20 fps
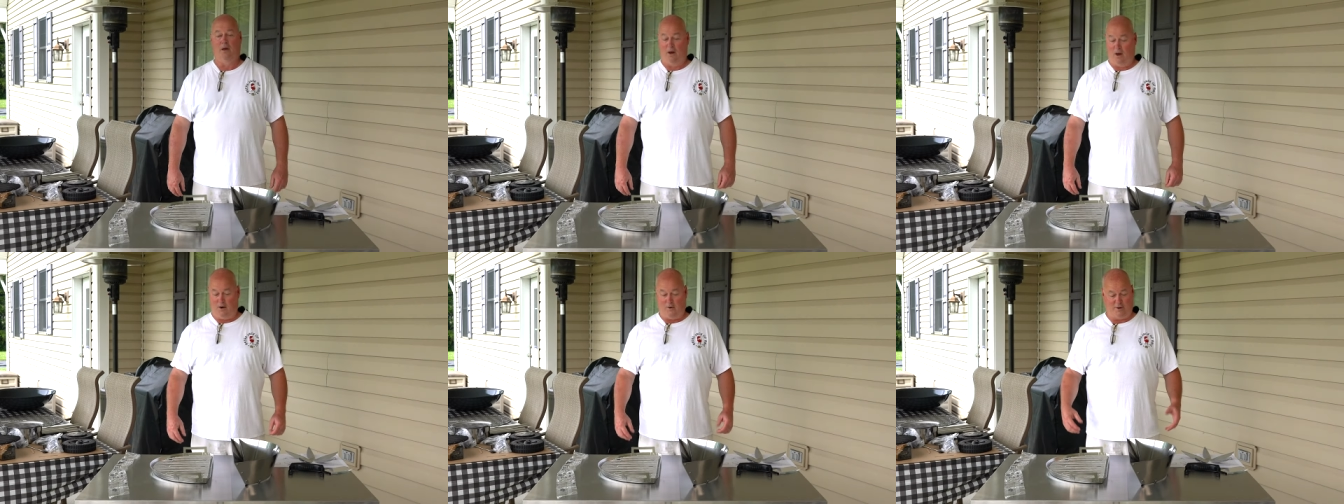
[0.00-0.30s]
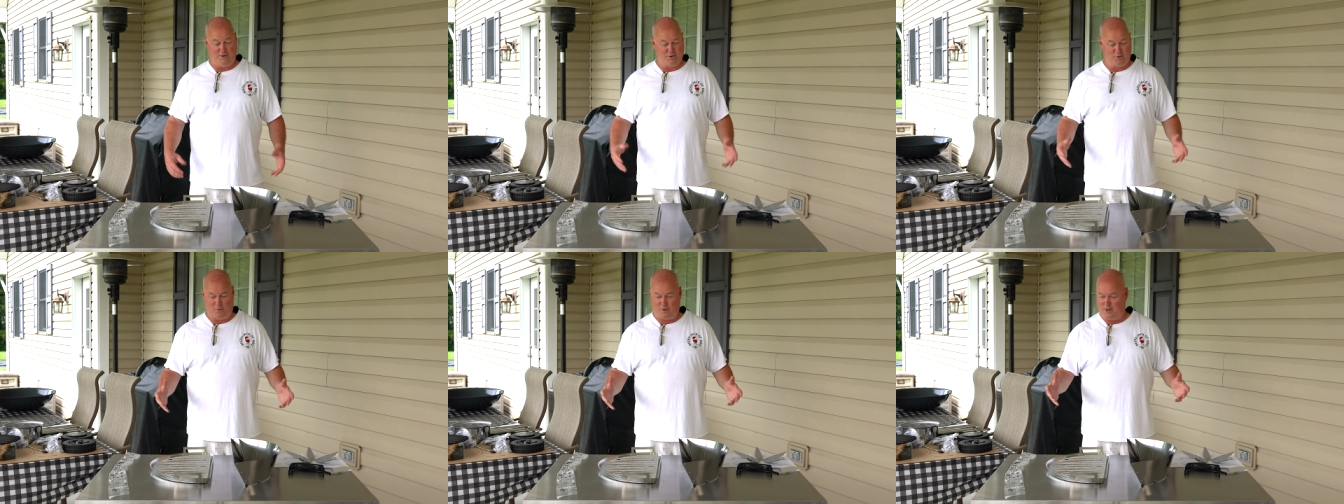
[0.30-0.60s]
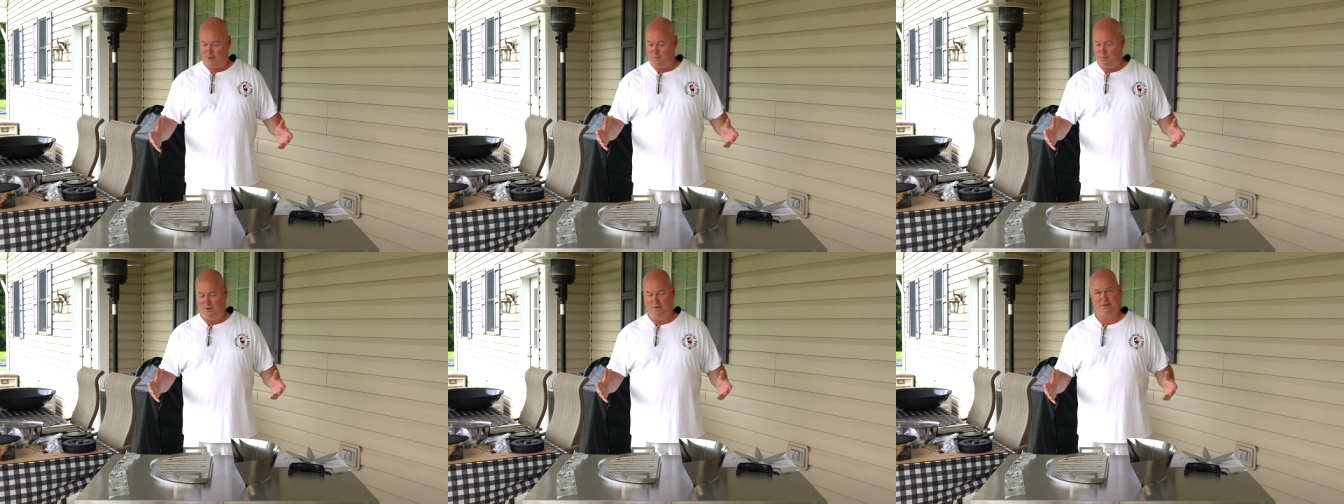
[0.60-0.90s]
All right, so we're
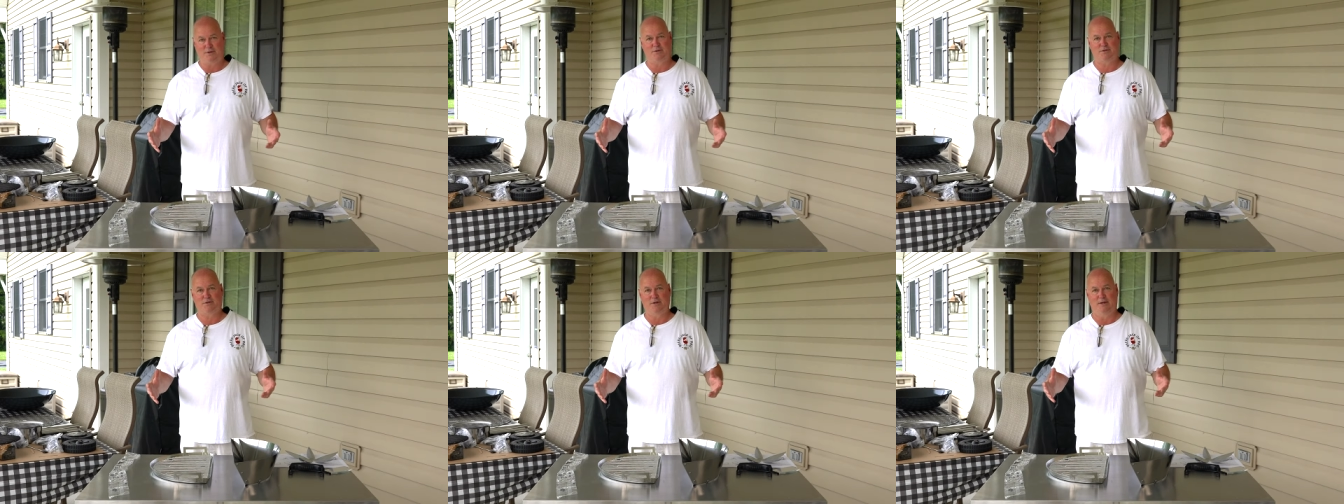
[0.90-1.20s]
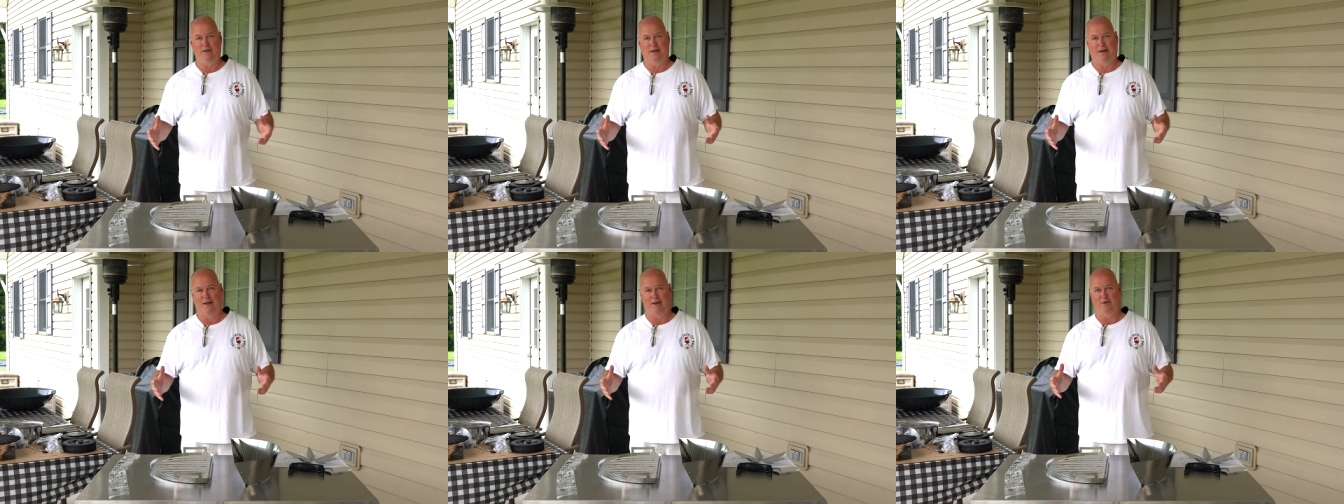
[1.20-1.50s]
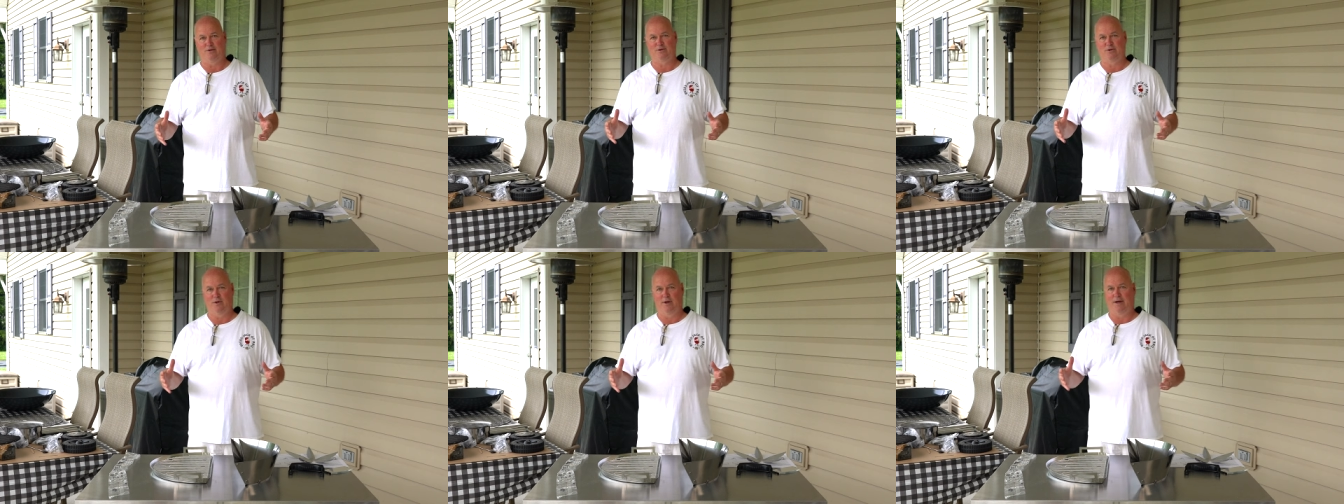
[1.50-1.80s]
going to put this thing
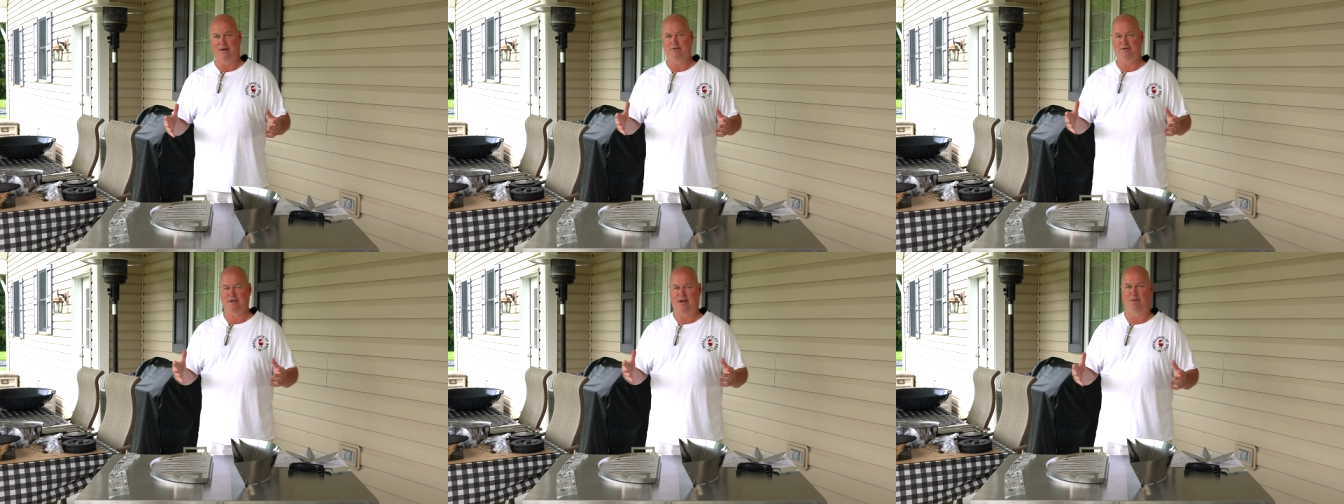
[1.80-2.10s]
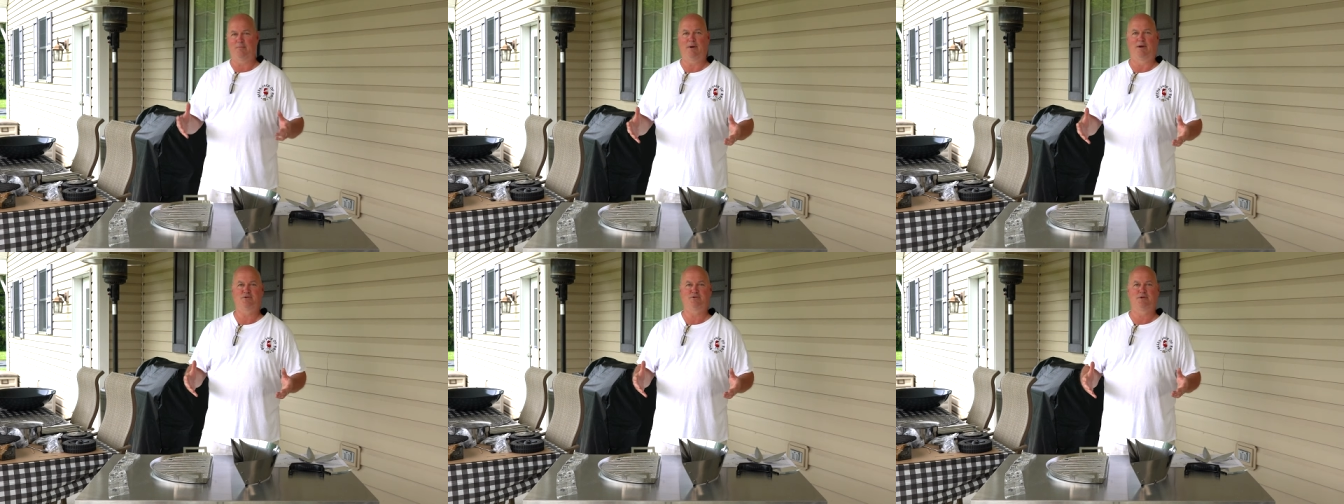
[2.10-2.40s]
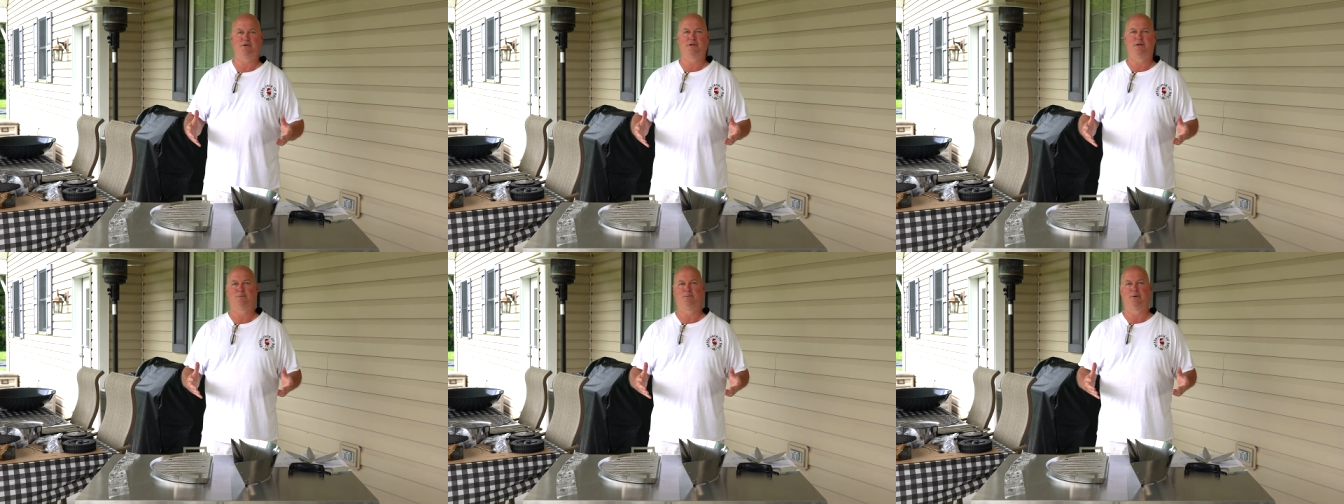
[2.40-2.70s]
together. So like I said, I
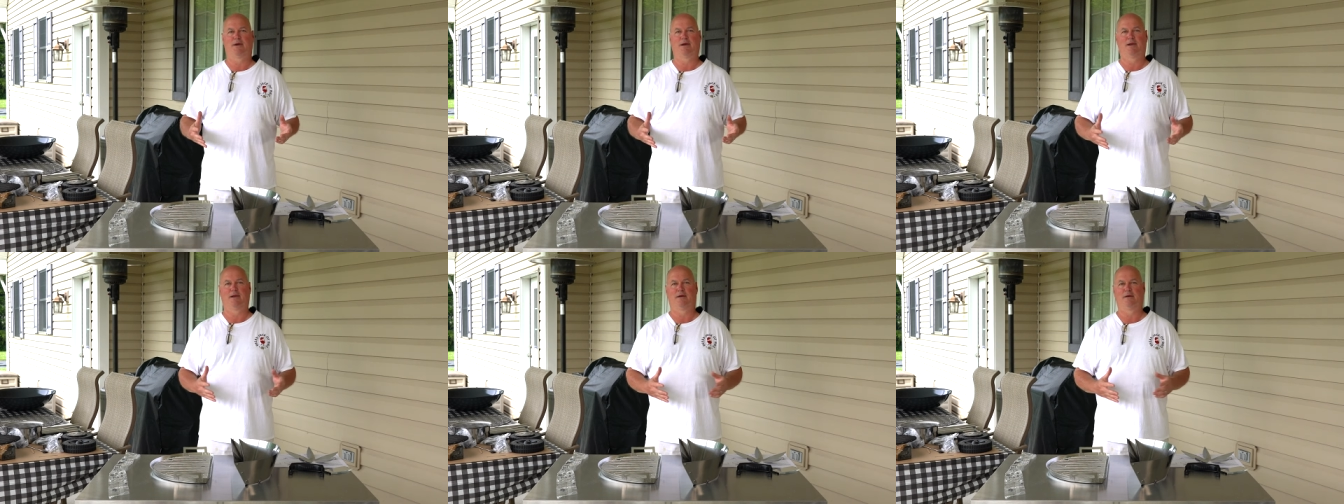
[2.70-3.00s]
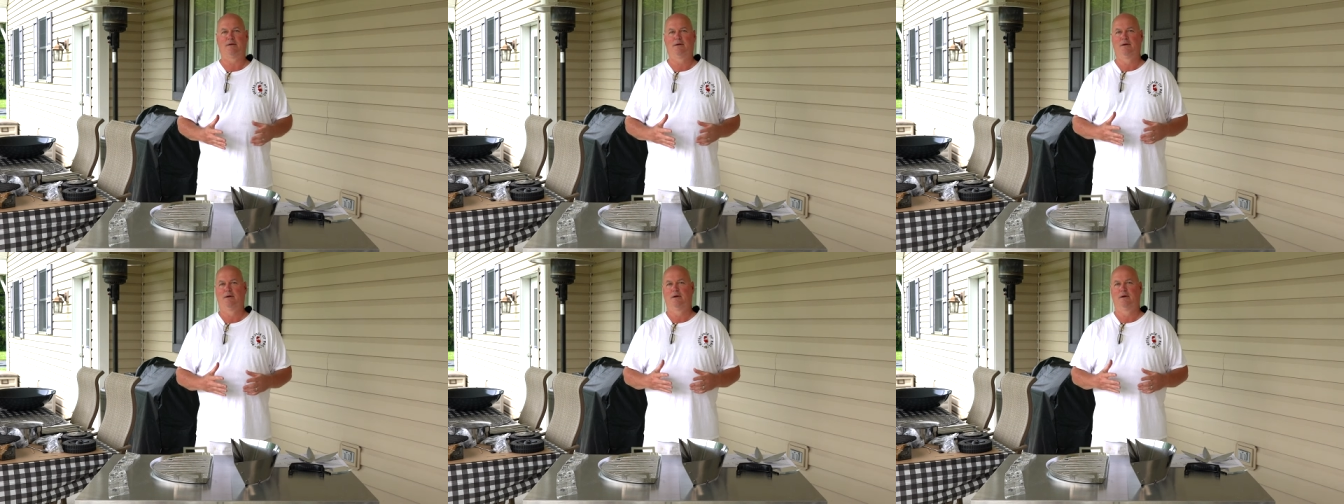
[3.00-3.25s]
mentioned in the beginning,